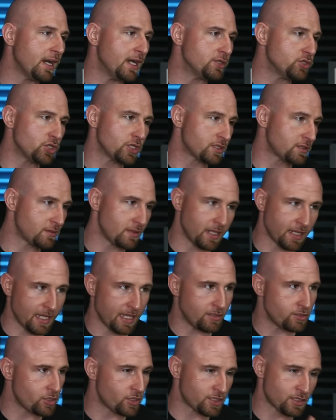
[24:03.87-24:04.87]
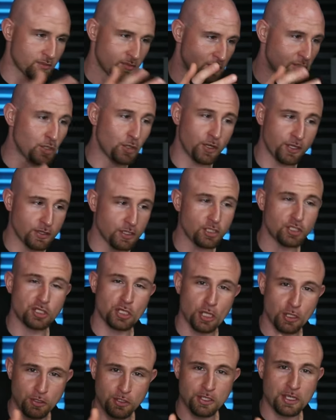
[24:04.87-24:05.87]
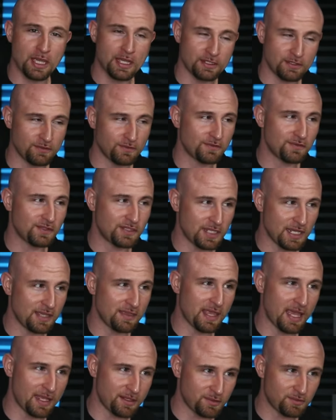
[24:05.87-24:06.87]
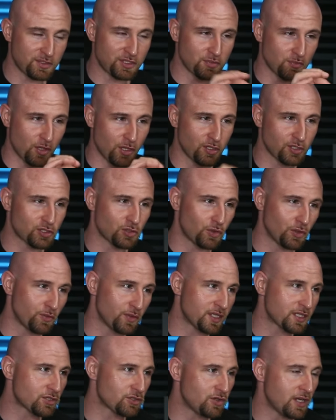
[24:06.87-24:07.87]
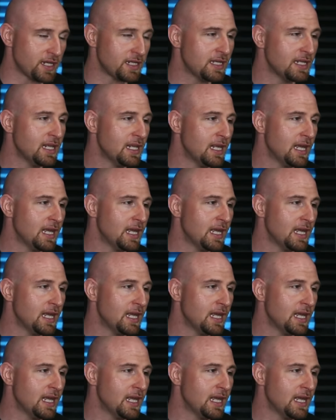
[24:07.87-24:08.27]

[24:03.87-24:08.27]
Just during the show, you guys have seen that small short risk trade.